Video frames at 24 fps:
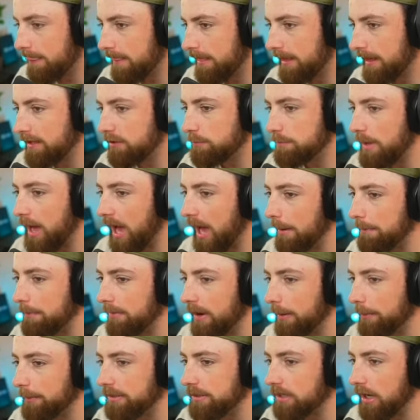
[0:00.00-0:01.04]
it's bad, but
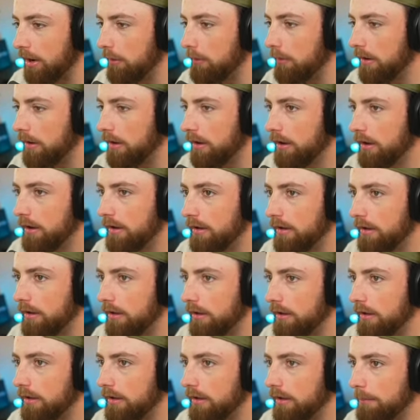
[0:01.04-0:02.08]
there we go.
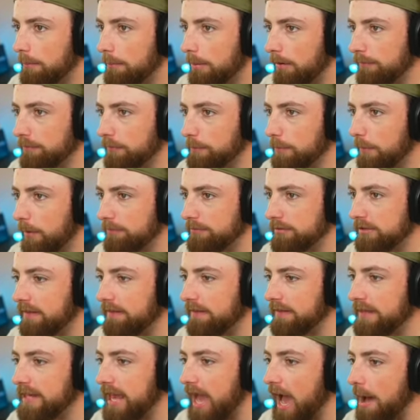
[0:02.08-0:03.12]
Perfect, perfect in
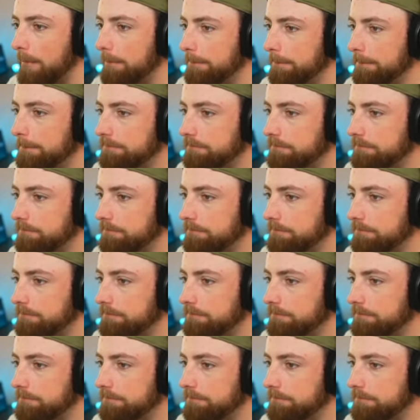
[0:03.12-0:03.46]
the gap.